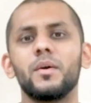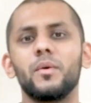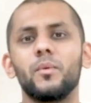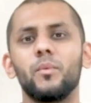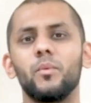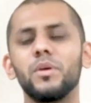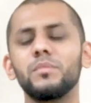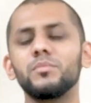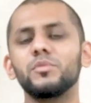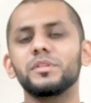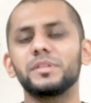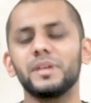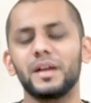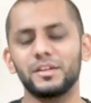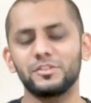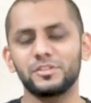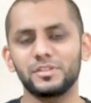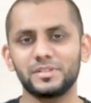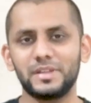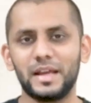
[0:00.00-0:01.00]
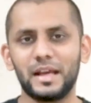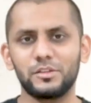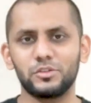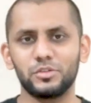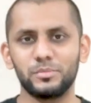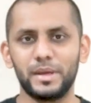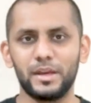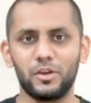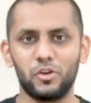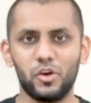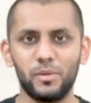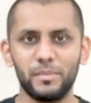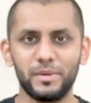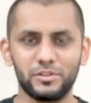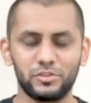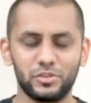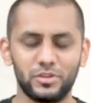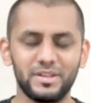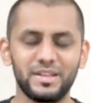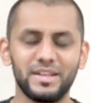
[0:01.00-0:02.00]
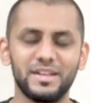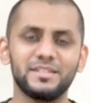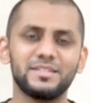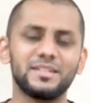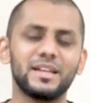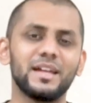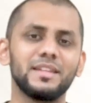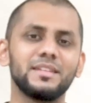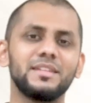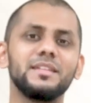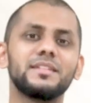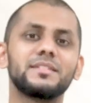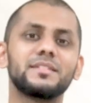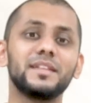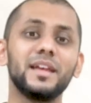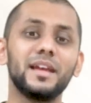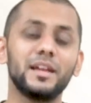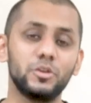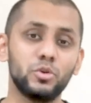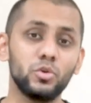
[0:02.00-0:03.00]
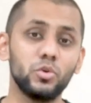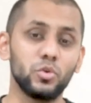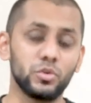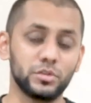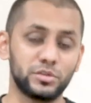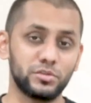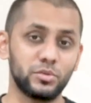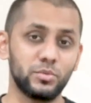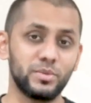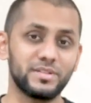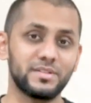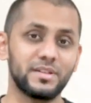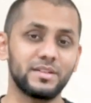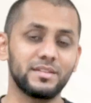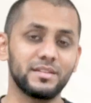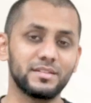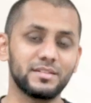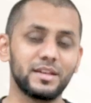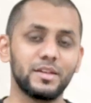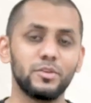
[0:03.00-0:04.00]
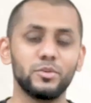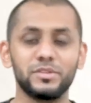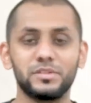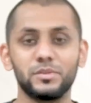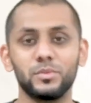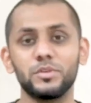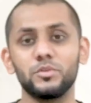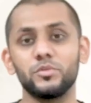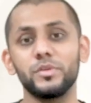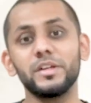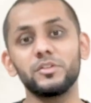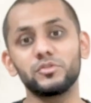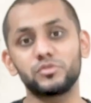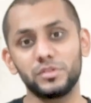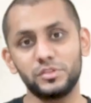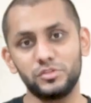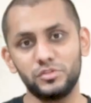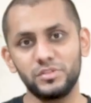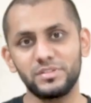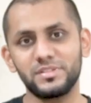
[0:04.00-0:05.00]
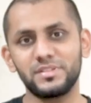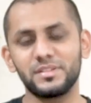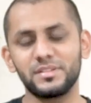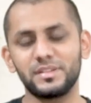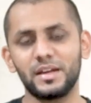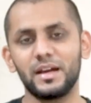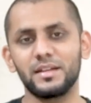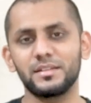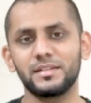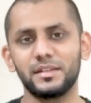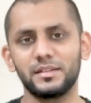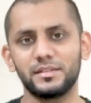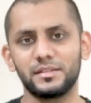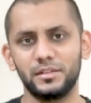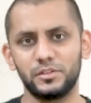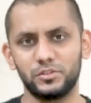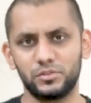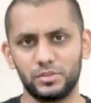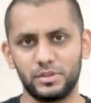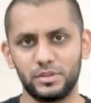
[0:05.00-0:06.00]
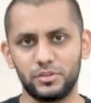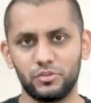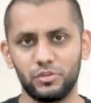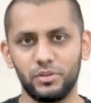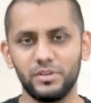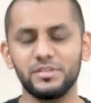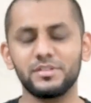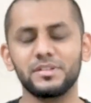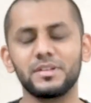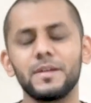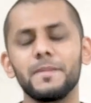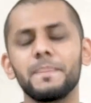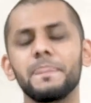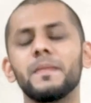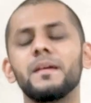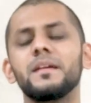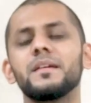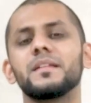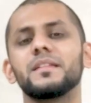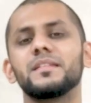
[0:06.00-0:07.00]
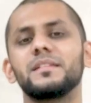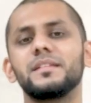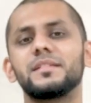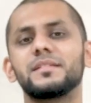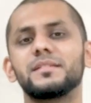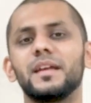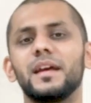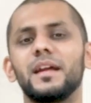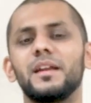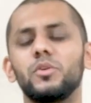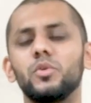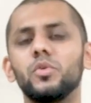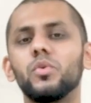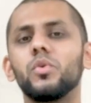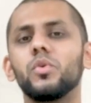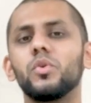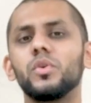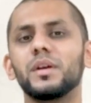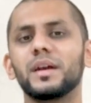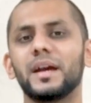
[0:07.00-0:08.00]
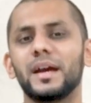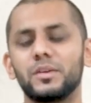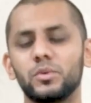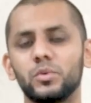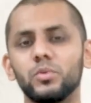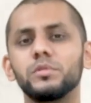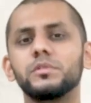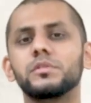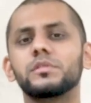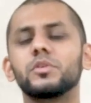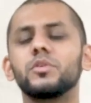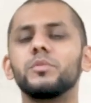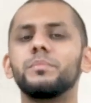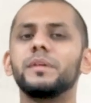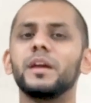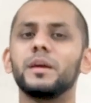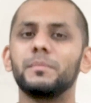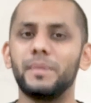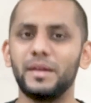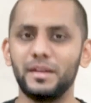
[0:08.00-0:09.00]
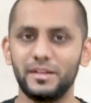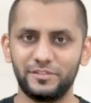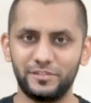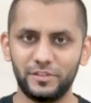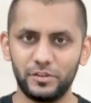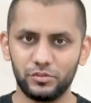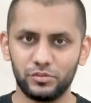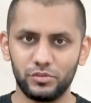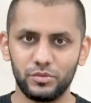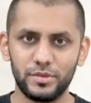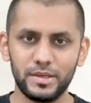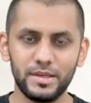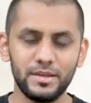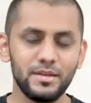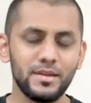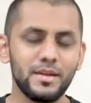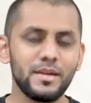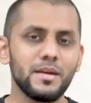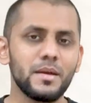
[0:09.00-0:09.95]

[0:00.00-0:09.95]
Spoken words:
One more thing I'd just like to make comment on is that the settlor, so we said the settlor is the one who introduces the assets into the trust. The settlor can also be a beneficiary,